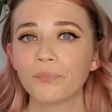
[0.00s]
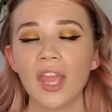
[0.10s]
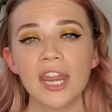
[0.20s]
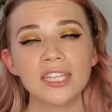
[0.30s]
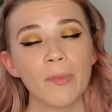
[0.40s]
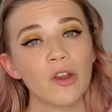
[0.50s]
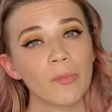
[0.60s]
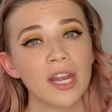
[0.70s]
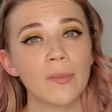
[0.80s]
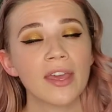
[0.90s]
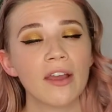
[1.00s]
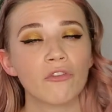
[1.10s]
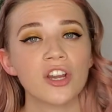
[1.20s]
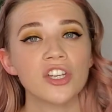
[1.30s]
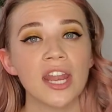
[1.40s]
It is about a medium
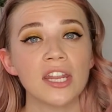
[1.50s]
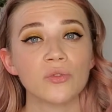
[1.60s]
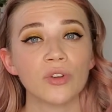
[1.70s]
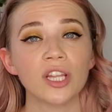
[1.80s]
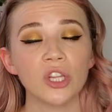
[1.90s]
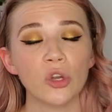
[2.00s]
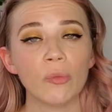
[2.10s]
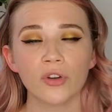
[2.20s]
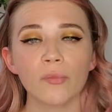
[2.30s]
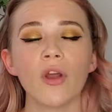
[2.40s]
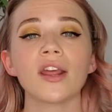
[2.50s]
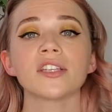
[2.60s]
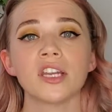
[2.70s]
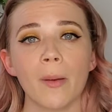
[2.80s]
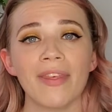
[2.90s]
coverage and it's really luminous. Cream products
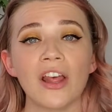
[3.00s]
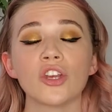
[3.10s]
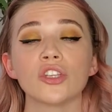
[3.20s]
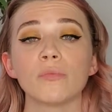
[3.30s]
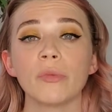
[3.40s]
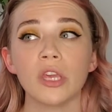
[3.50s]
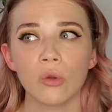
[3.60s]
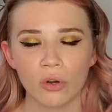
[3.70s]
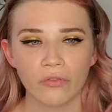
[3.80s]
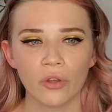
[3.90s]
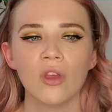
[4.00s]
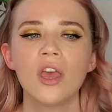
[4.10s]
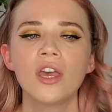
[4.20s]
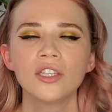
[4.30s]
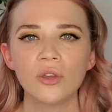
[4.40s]
on top of that looks beautiful.
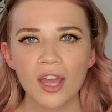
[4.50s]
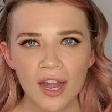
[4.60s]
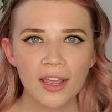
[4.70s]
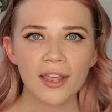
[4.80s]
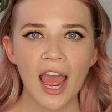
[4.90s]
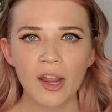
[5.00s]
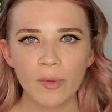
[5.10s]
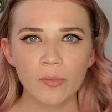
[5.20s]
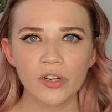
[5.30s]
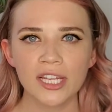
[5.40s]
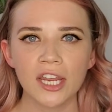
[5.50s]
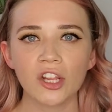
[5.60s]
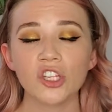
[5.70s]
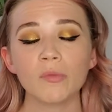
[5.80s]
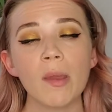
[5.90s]
So you gotta kind of be
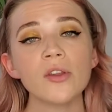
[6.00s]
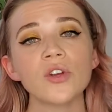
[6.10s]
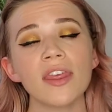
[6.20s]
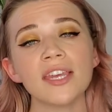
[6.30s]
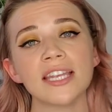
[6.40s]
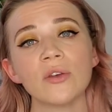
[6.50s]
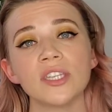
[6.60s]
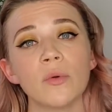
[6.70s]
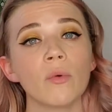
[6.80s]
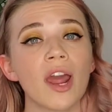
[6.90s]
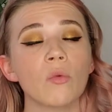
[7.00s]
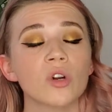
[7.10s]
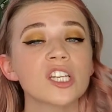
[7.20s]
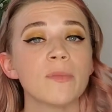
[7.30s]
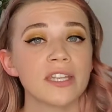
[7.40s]
particular. So maybe try things out, see what kind of
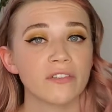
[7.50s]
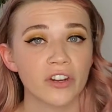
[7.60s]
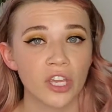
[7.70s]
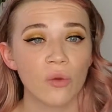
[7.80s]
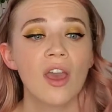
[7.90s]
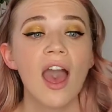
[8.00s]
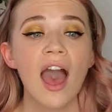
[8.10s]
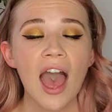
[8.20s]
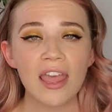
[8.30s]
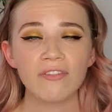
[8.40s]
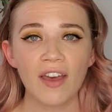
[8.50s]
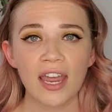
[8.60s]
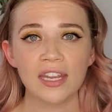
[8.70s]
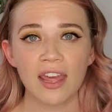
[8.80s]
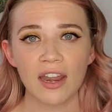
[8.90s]
works best for you. I
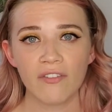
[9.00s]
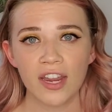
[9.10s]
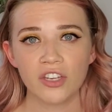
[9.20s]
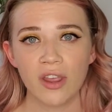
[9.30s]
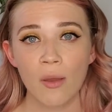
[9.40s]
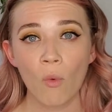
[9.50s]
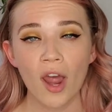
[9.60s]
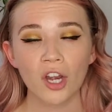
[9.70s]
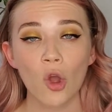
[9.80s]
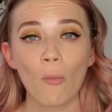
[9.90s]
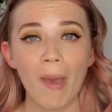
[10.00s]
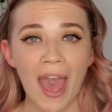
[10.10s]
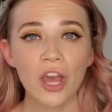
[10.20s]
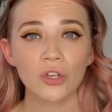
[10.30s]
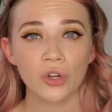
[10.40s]
find that if I want to go
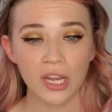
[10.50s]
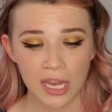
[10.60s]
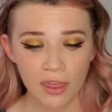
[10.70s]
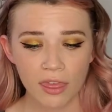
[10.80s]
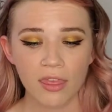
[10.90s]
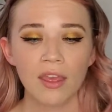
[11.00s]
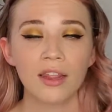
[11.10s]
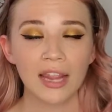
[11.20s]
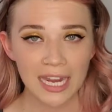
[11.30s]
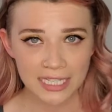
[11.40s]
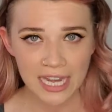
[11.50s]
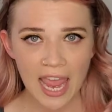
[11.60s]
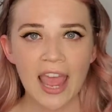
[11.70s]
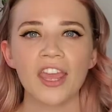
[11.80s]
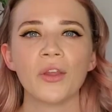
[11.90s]
matte underneath, like
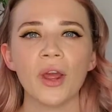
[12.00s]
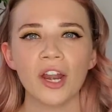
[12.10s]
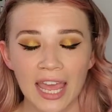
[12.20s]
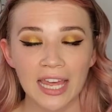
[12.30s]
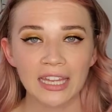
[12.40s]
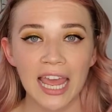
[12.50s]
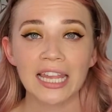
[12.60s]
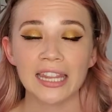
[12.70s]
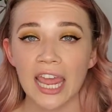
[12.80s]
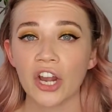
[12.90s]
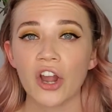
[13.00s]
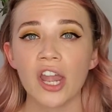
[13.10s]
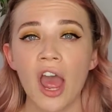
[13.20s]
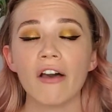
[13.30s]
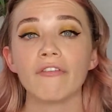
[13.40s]
today, you gotta like a light layer and
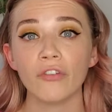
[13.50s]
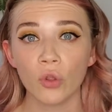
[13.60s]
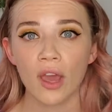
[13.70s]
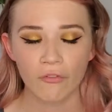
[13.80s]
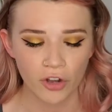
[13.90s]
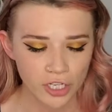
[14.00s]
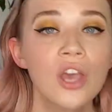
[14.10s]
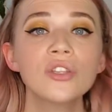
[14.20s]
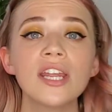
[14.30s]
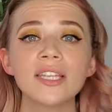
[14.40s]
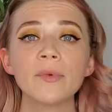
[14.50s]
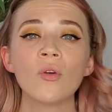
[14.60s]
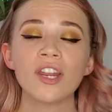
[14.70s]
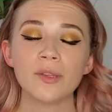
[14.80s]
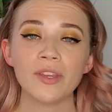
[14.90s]
not full coverage. So next I'm
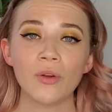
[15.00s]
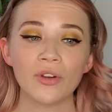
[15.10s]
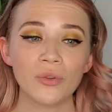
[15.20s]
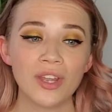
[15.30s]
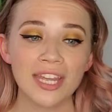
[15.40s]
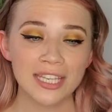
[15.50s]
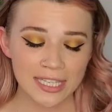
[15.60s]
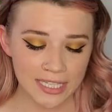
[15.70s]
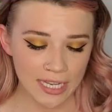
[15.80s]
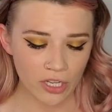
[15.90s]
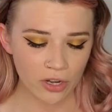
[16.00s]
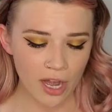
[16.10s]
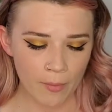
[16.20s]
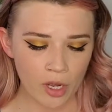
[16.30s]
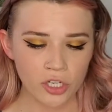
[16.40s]
going to be doing concealer and
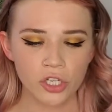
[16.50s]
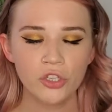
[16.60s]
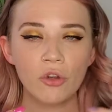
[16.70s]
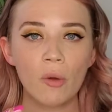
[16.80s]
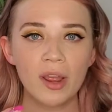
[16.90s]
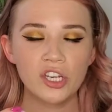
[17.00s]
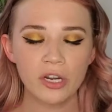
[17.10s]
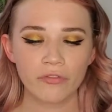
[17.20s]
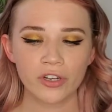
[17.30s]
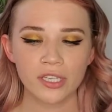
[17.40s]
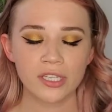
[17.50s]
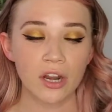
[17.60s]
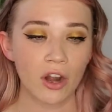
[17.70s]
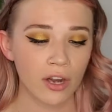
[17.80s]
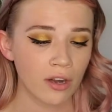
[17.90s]
I'm gonna just throw on my Jeffree
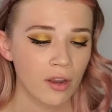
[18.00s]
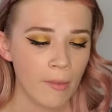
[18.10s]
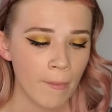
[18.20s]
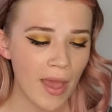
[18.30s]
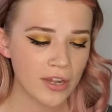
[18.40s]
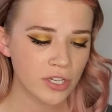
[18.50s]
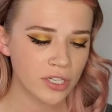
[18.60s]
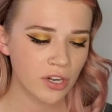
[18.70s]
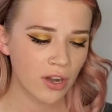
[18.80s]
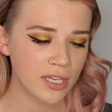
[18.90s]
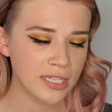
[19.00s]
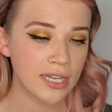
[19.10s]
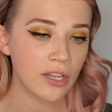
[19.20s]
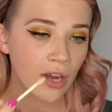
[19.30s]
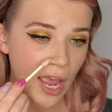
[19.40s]
Star Magic Star
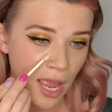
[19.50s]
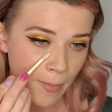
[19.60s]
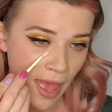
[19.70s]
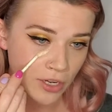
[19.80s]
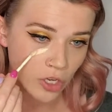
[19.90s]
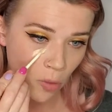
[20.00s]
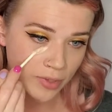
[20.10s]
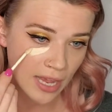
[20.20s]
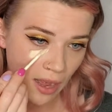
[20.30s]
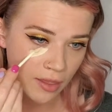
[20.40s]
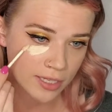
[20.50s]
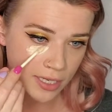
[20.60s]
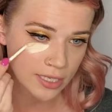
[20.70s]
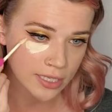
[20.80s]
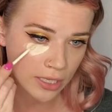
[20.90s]
Concealer. I am actually almost out of this
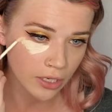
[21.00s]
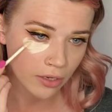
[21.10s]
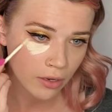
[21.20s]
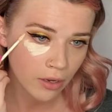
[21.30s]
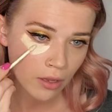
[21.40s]
concealer.